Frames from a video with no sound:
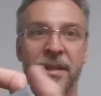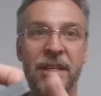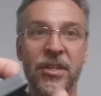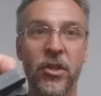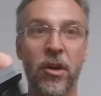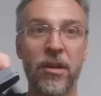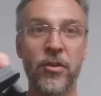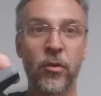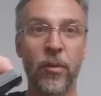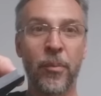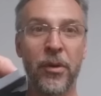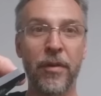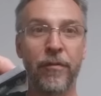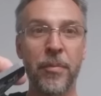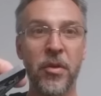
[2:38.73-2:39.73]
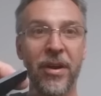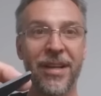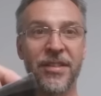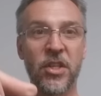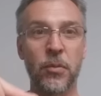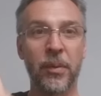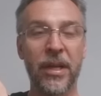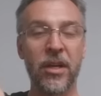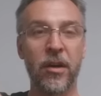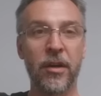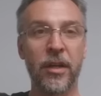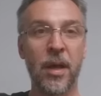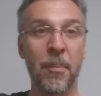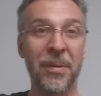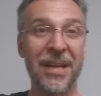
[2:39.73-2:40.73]
These cards were printed from the United States Playing
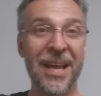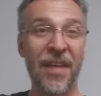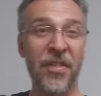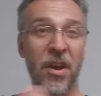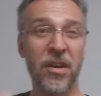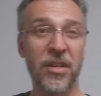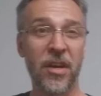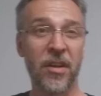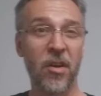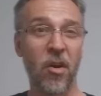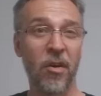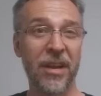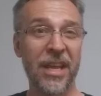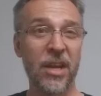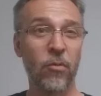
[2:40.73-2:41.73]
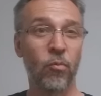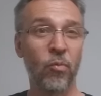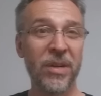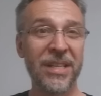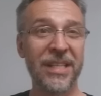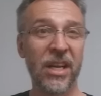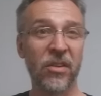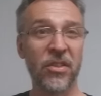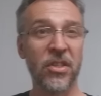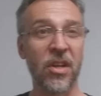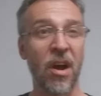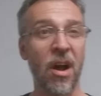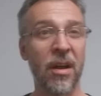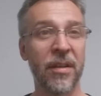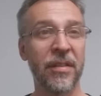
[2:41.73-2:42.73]
Card Company and they are done on a retail
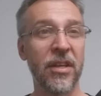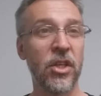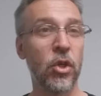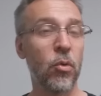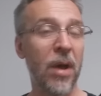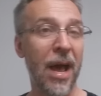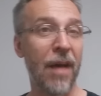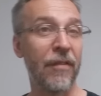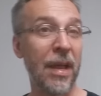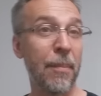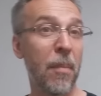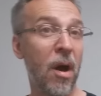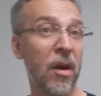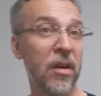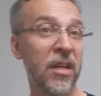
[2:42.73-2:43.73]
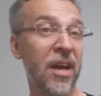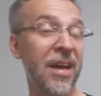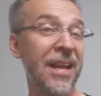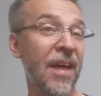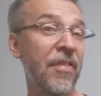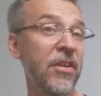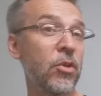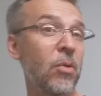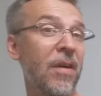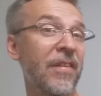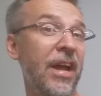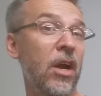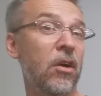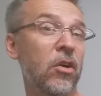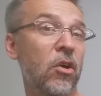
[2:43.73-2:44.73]
stock. They do have a modern cut and they do
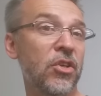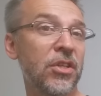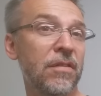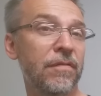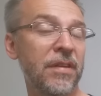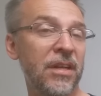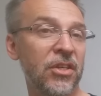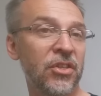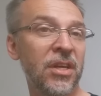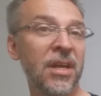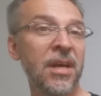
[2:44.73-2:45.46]
have air cushion finish.